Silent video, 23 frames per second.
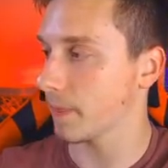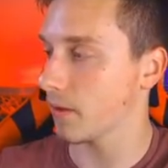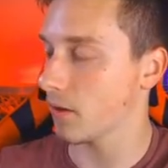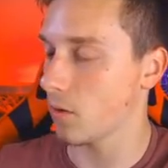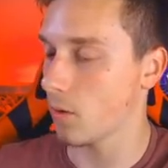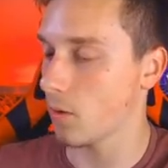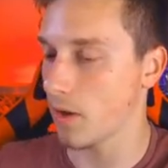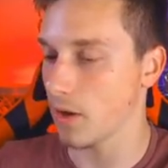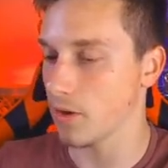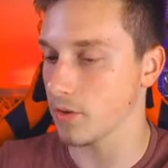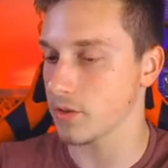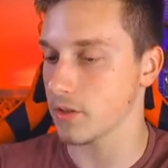
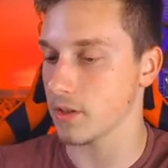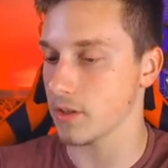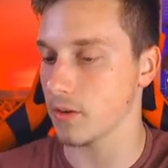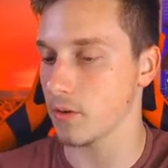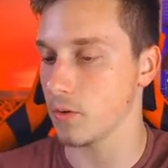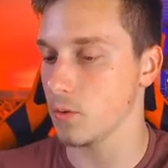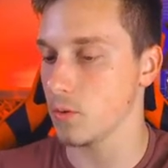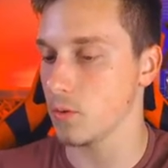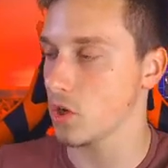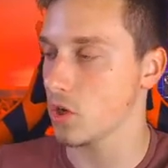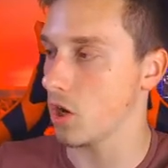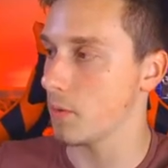Who else?
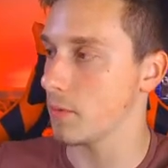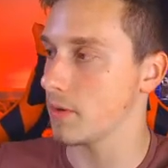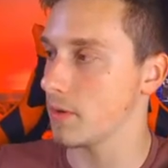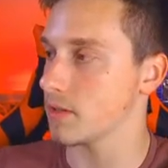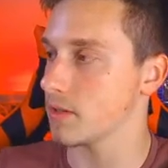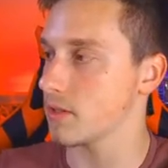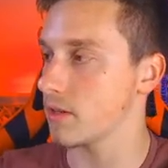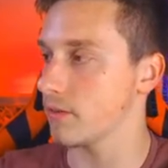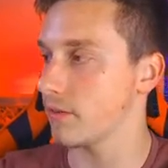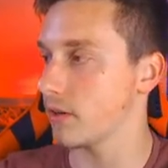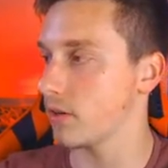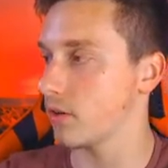Whose
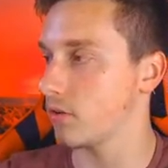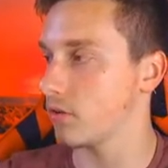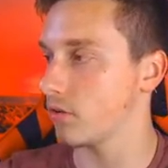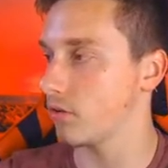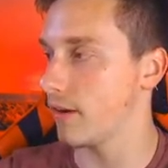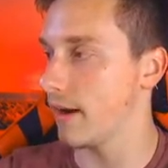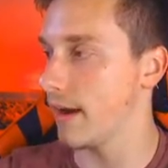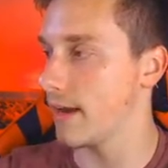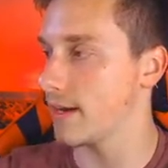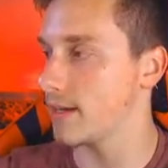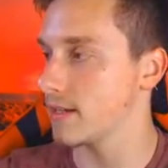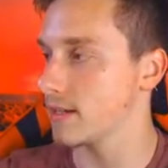comments have I not
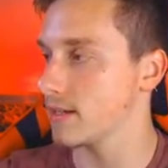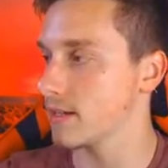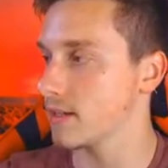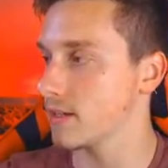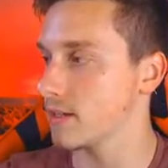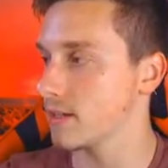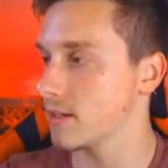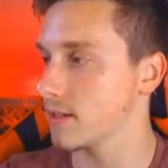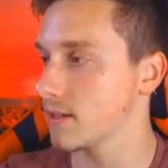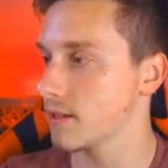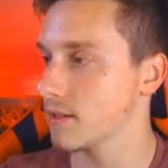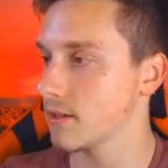read?
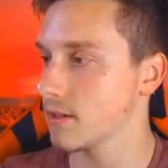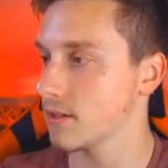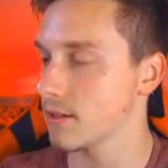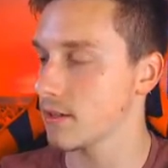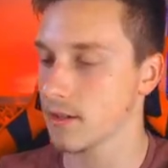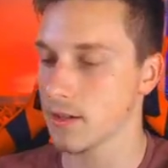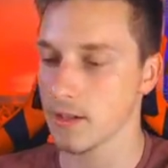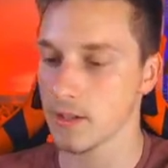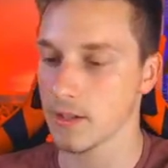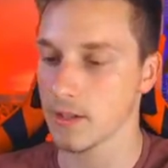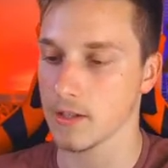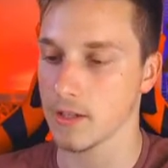
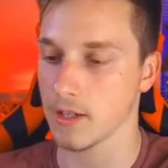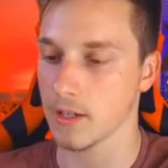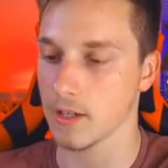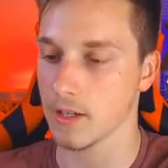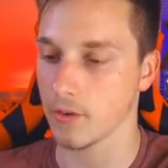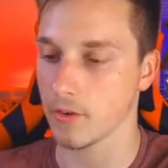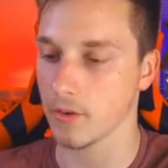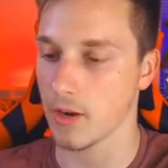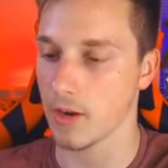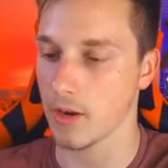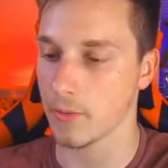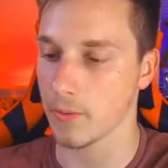I think I've
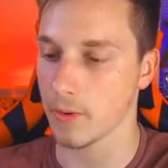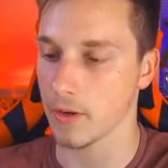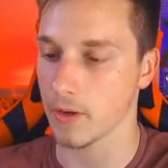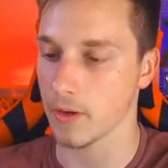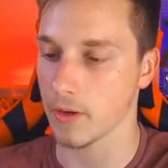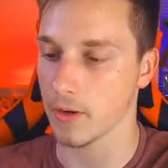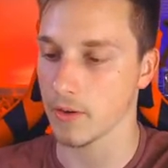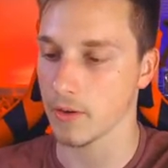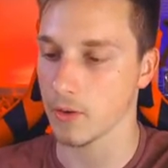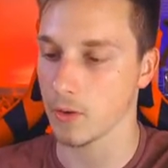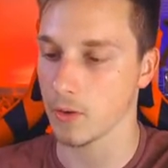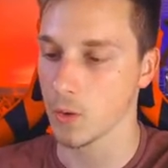got everyone.
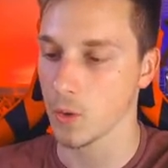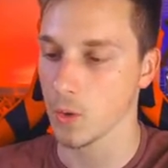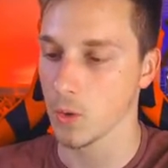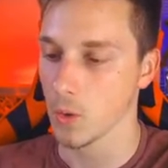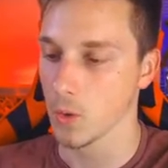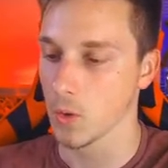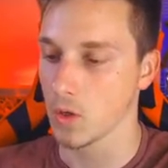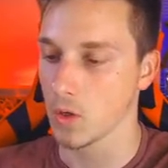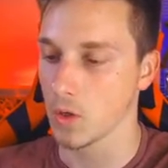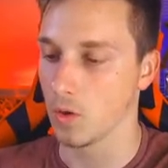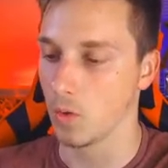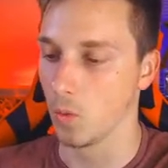
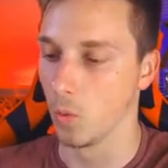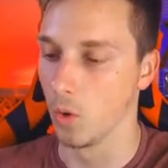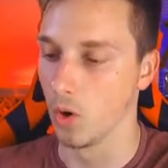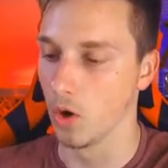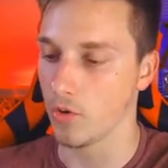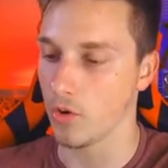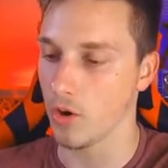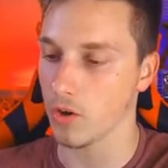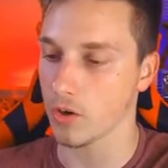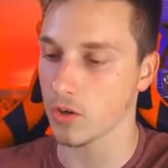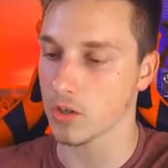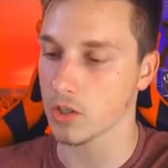
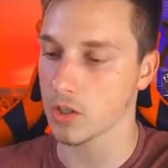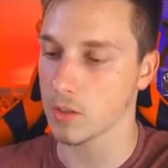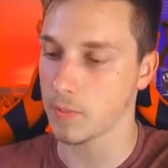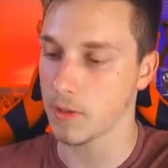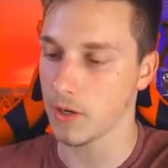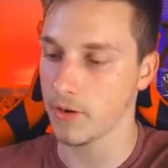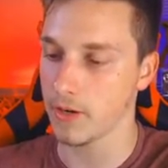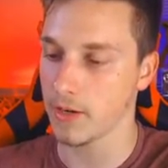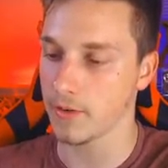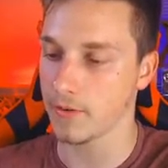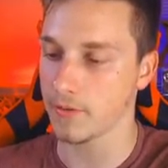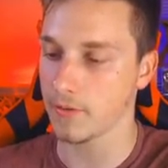Warrock
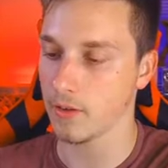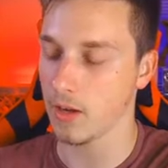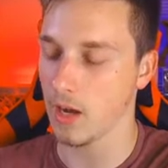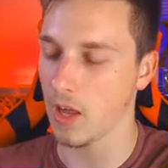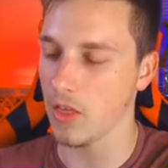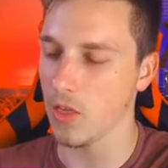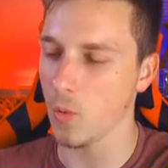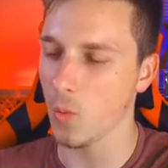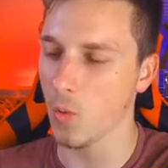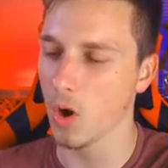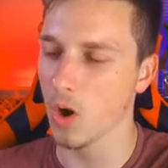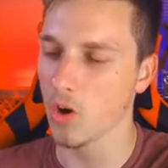Spirit.
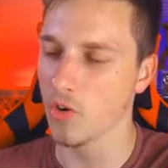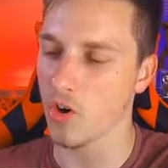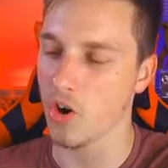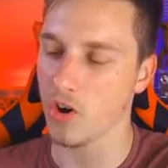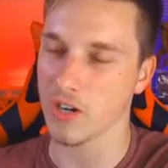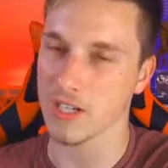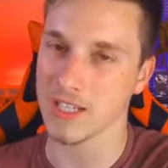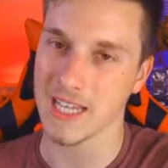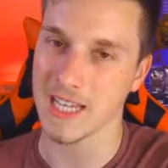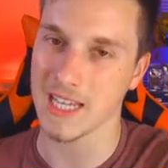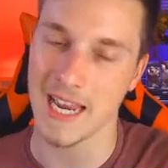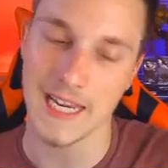Are the
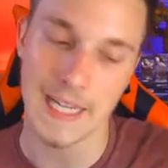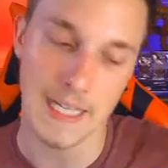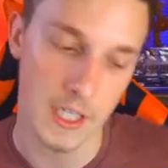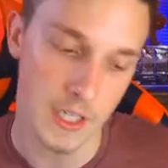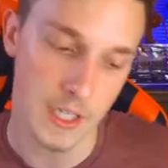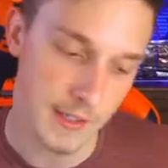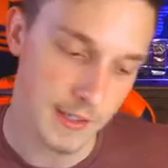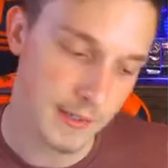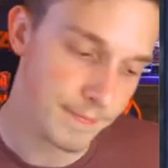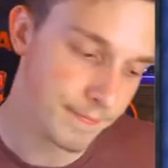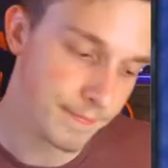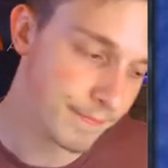Warrocks any
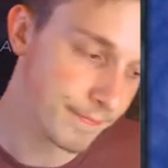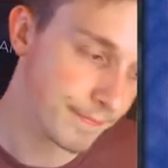good?